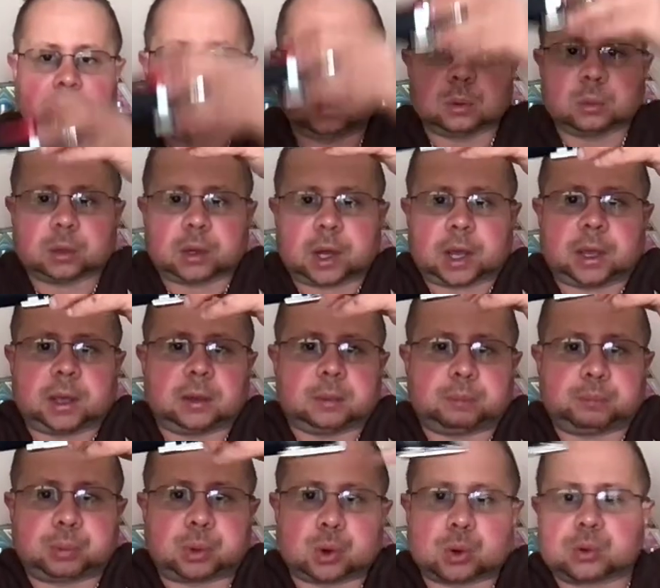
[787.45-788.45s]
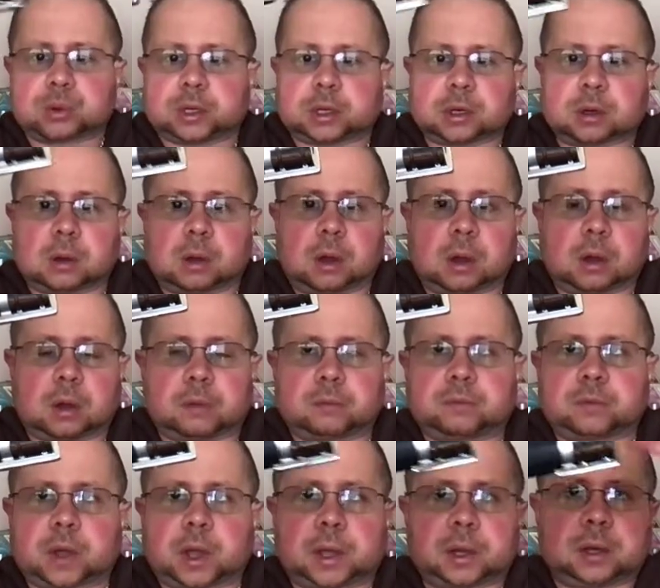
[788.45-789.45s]
when I pulled it off,
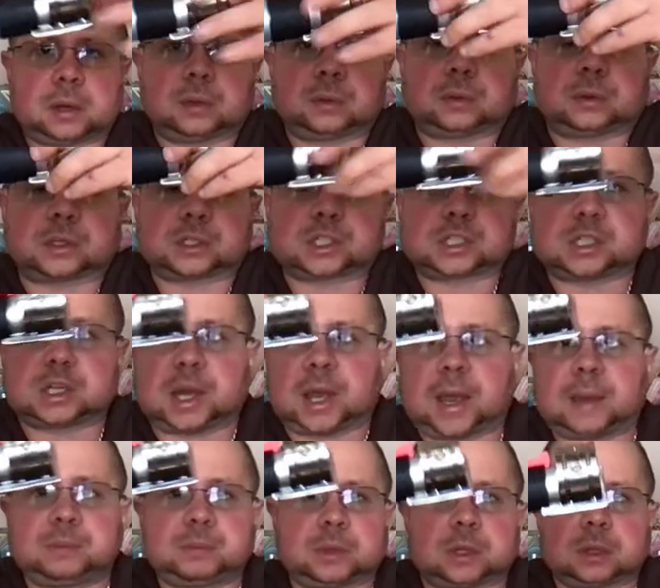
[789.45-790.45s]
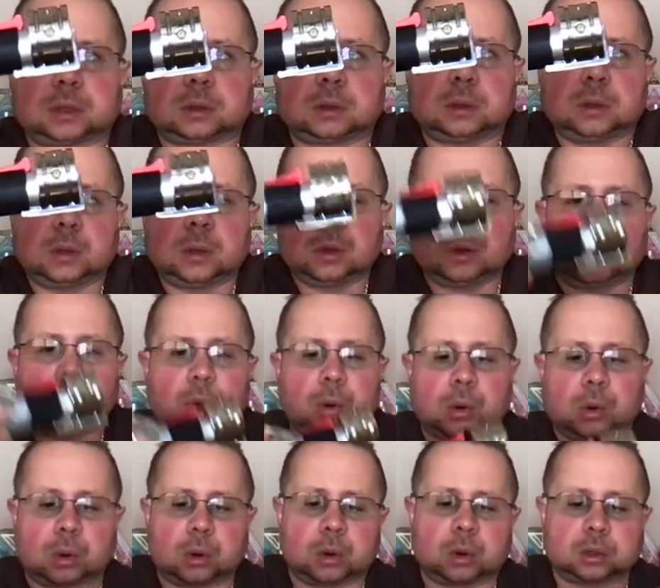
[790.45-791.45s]
I had either snapped it
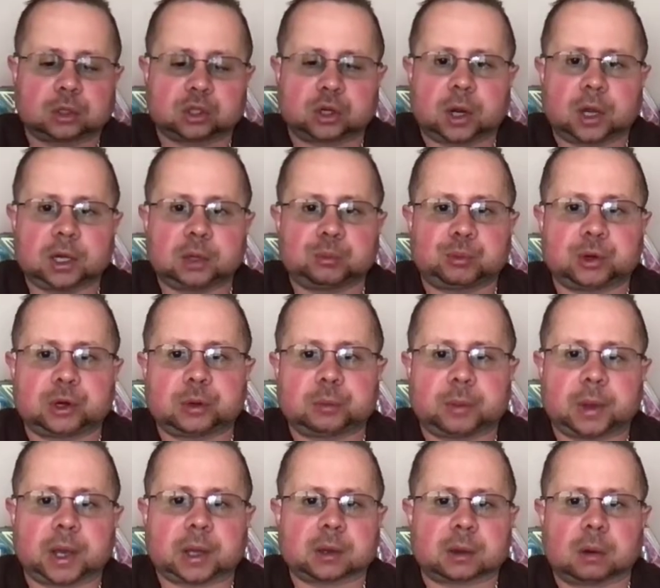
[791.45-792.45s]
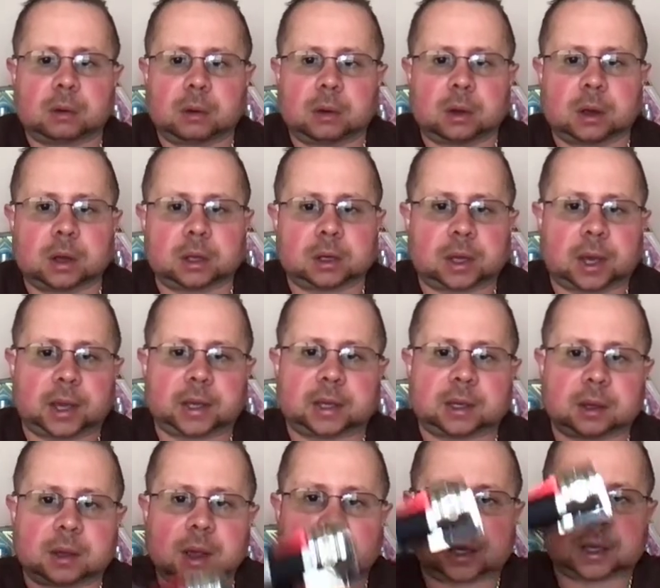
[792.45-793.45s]
or trying to put it back on, I
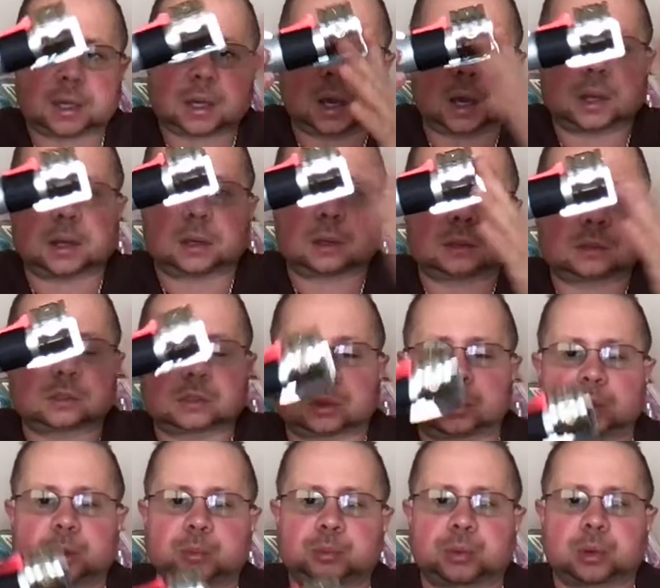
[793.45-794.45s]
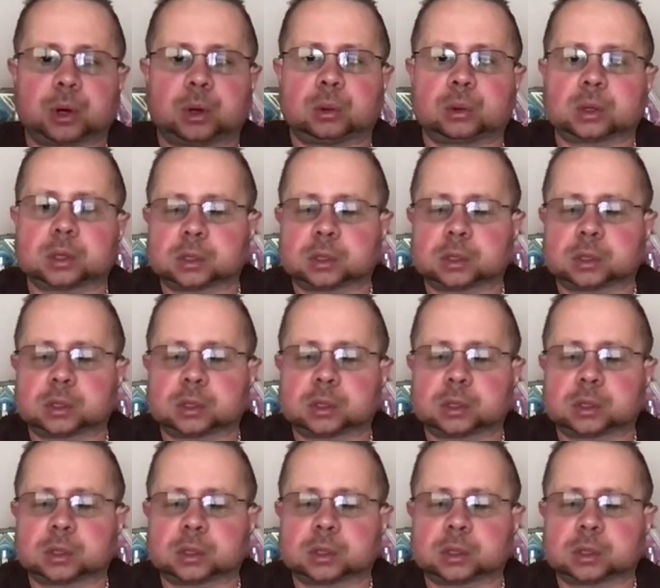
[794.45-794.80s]
cut it, so it broke.